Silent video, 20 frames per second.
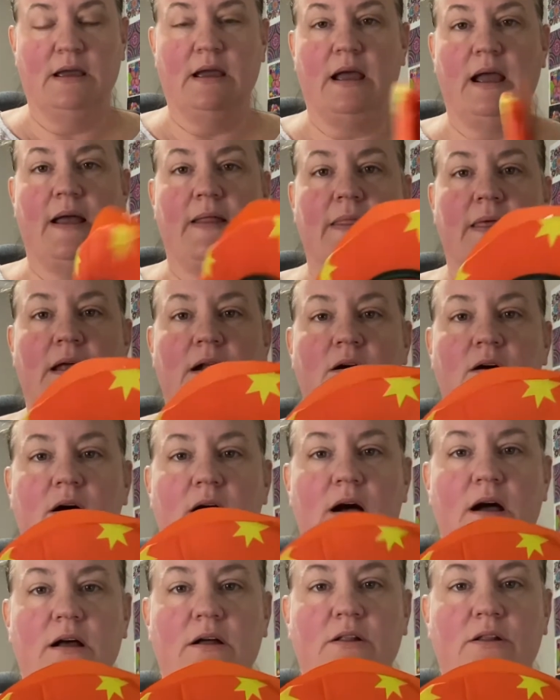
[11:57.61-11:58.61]
and then I'll
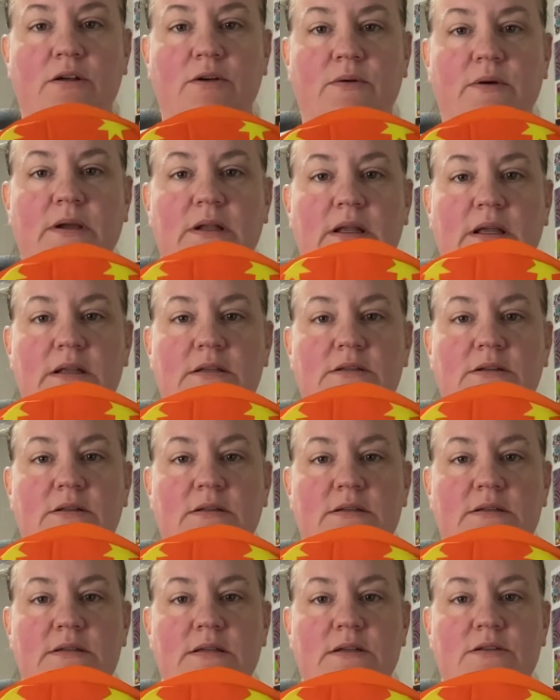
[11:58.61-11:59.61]
hot glue it into the
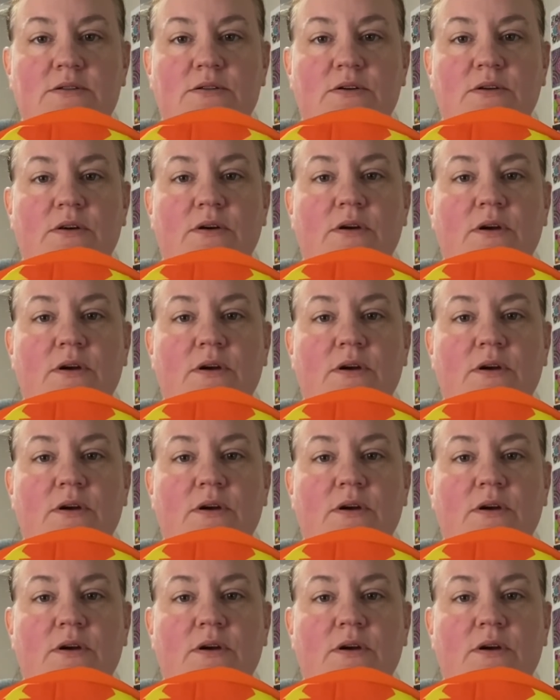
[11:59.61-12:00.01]
center